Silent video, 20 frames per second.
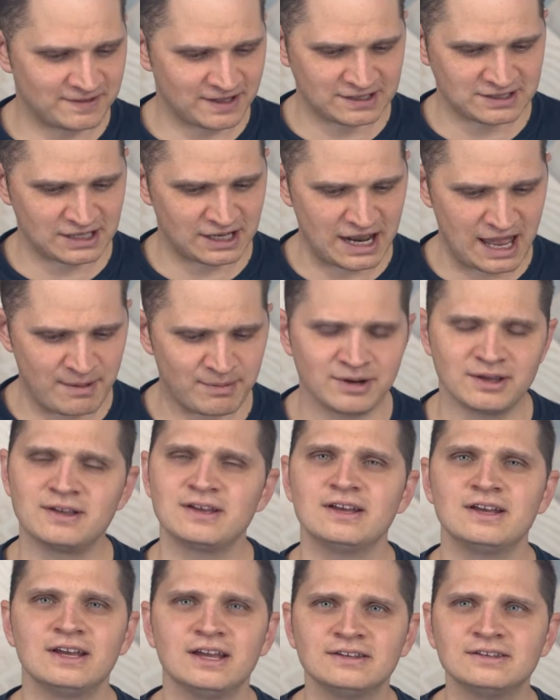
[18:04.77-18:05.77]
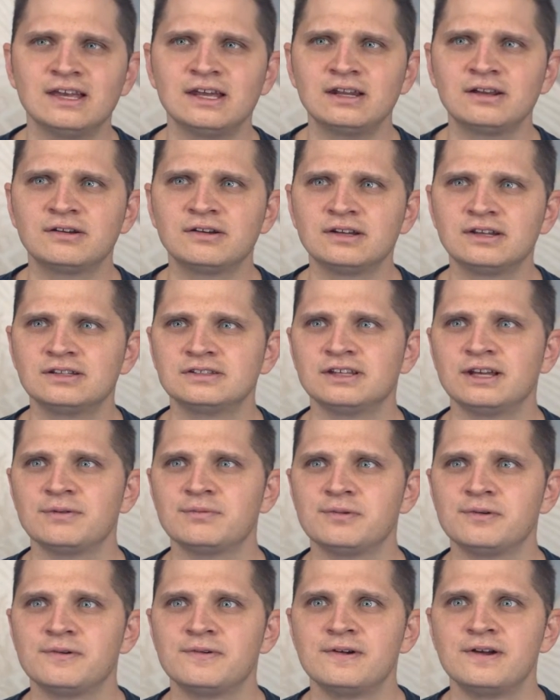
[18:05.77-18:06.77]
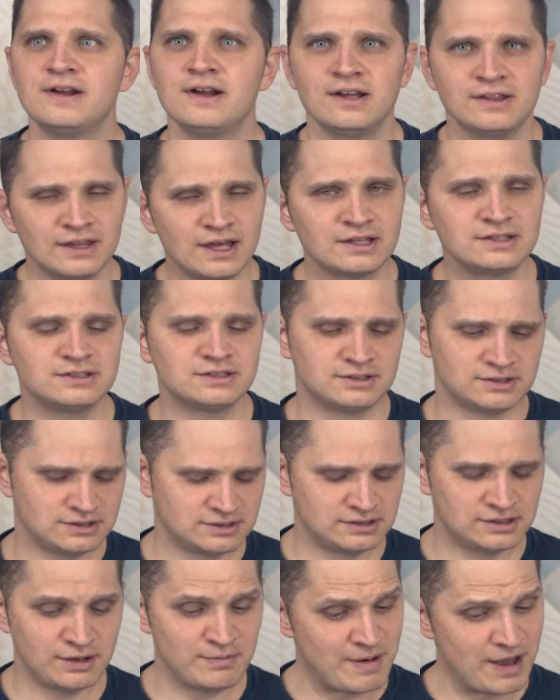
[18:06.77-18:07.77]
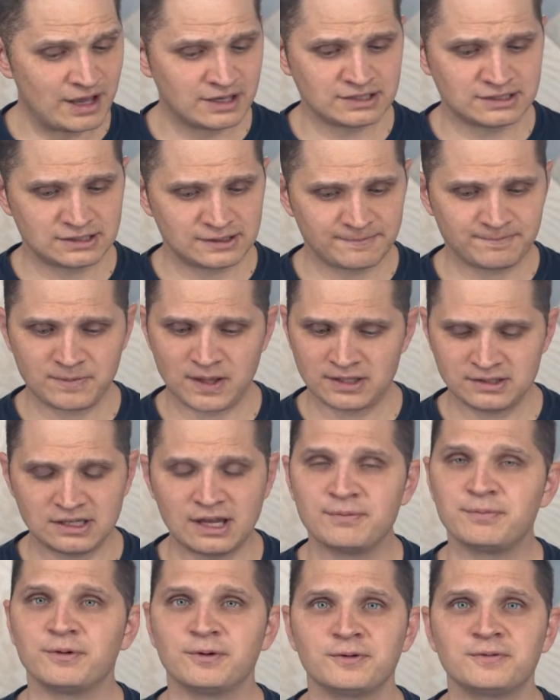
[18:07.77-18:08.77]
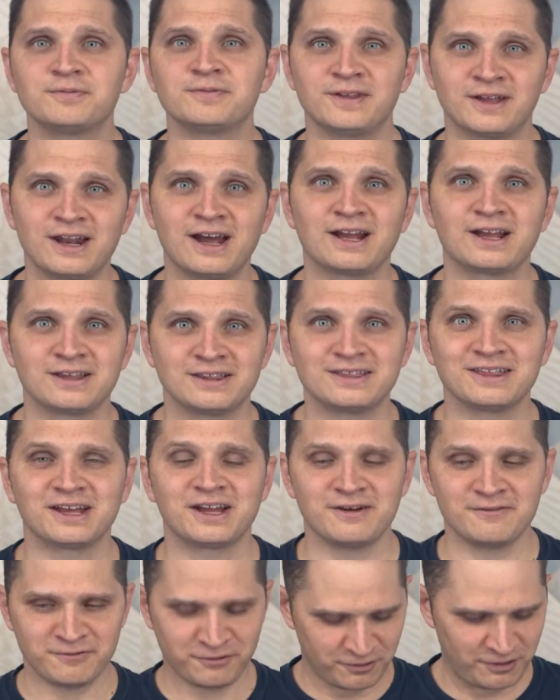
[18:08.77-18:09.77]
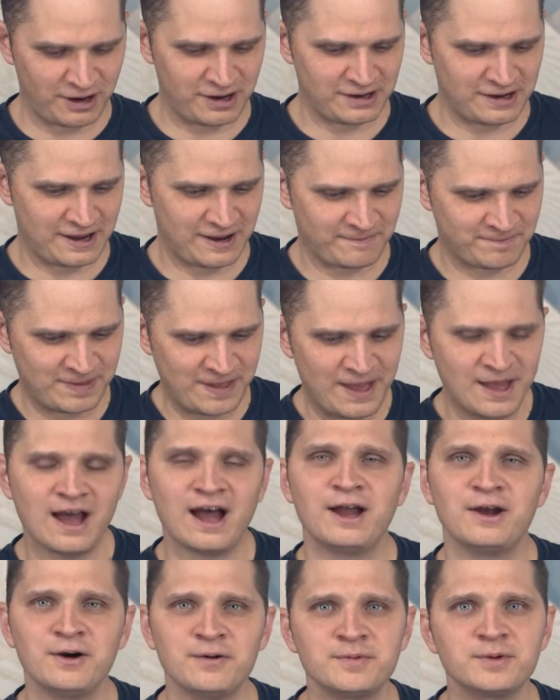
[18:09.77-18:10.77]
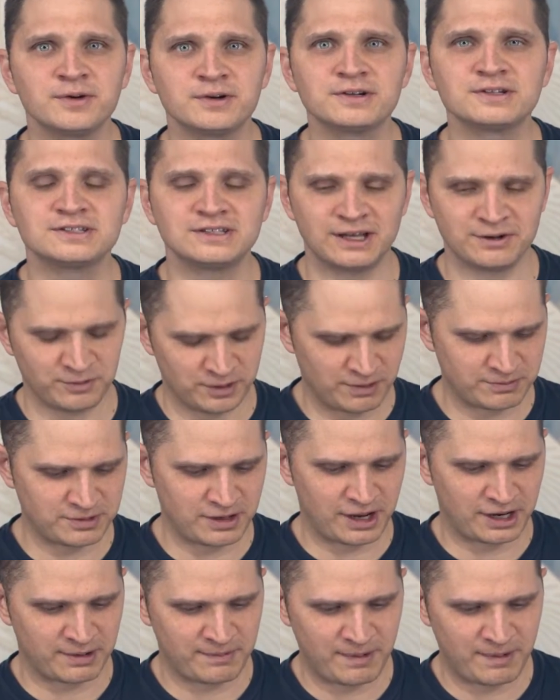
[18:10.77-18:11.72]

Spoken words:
it's not happening. Is that a good example? That's the best example that I can think of right now. I hope you understand what I'm talking